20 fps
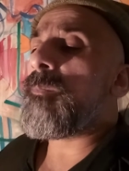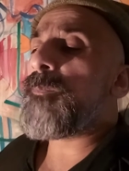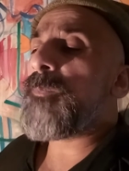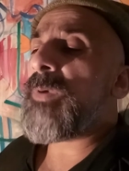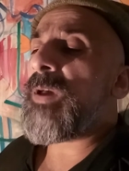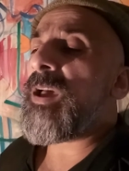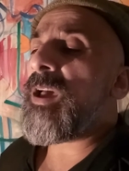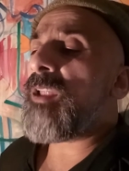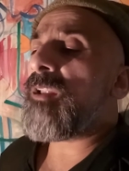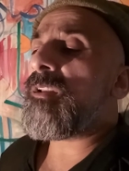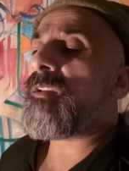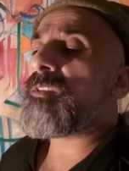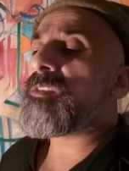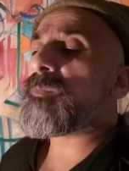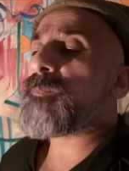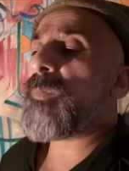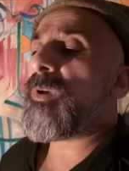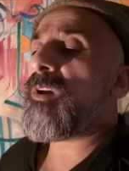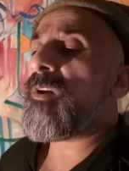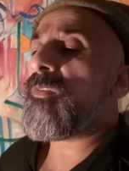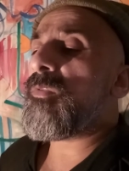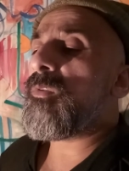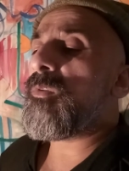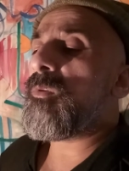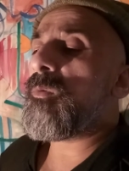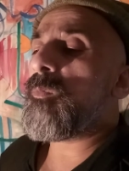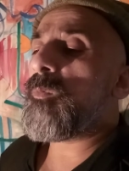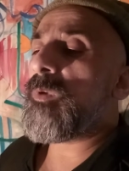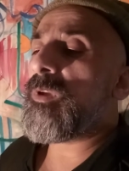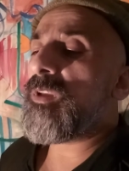balance by
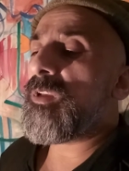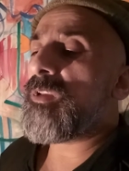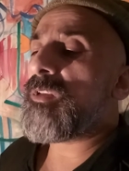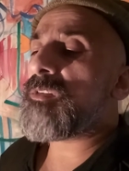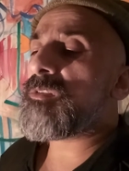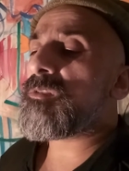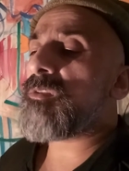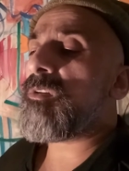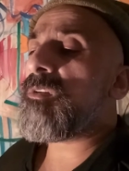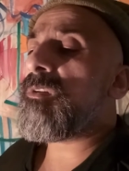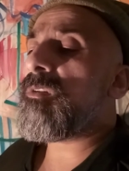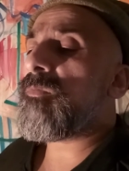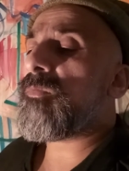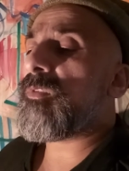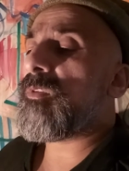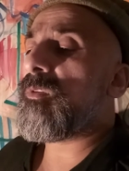the weights of